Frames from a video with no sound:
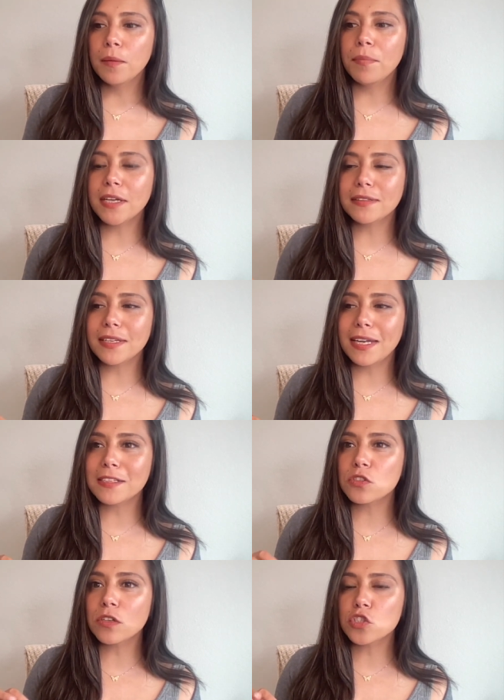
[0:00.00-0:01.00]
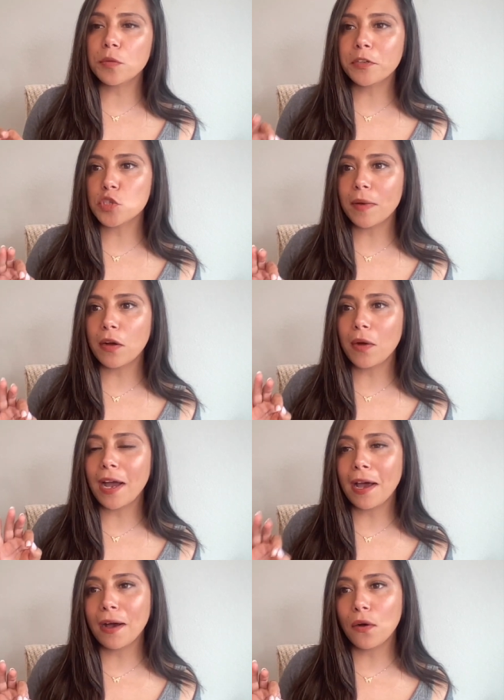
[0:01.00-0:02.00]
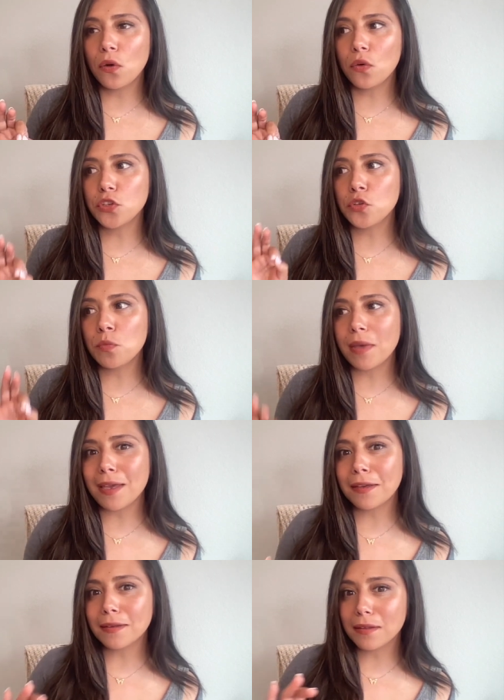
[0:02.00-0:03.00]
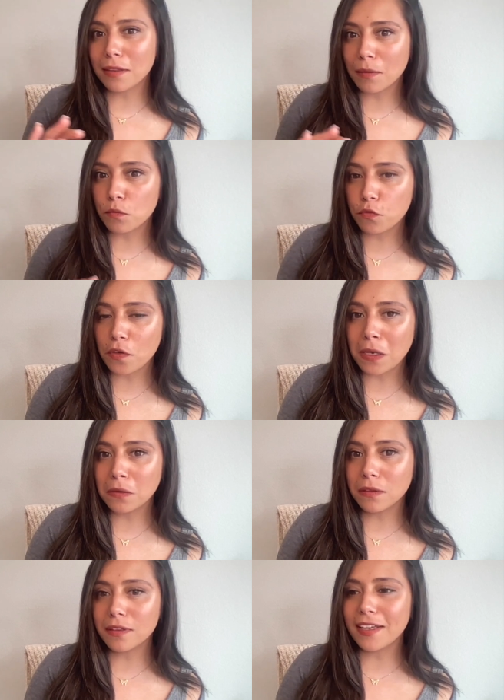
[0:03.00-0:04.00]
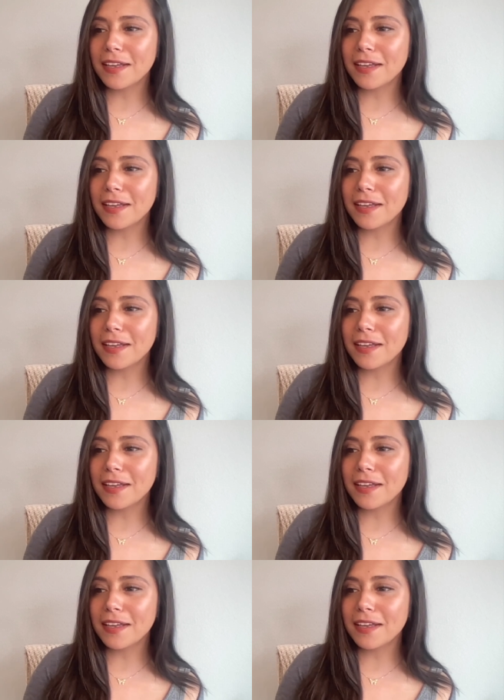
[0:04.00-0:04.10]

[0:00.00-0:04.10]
but it's not so much about how you make them feel,